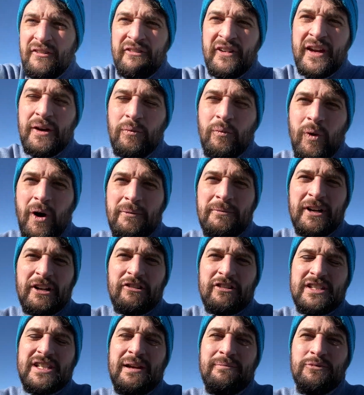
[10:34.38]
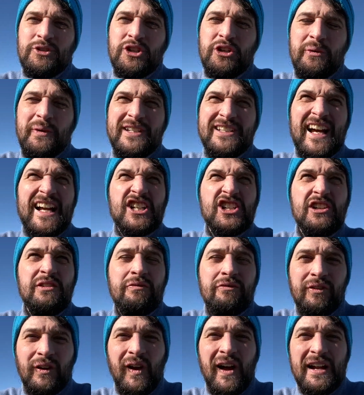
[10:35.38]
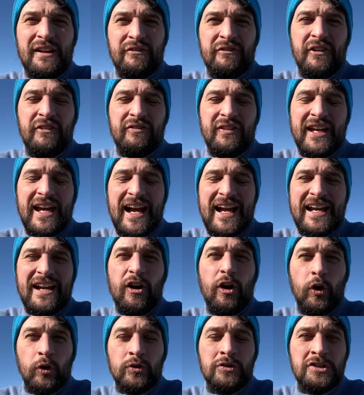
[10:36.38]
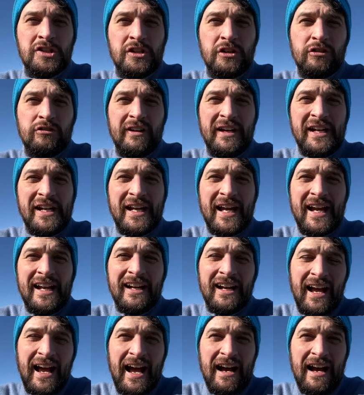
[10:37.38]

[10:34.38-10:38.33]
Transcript: think what I'm going to attempt to do is actually fly the 58 onto the green again,